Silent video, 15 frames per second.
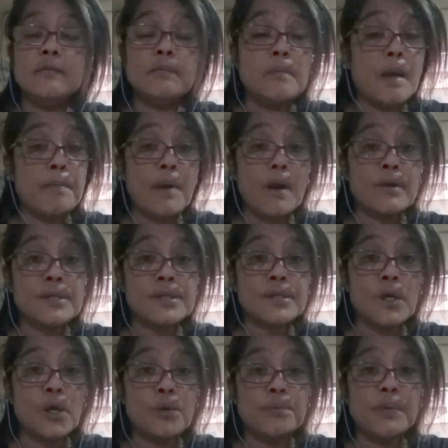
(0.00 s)
my
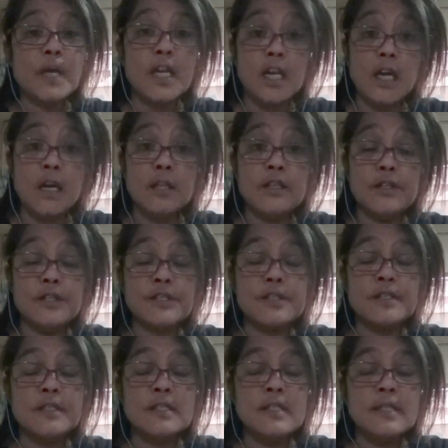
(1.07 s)
Periscope, and others.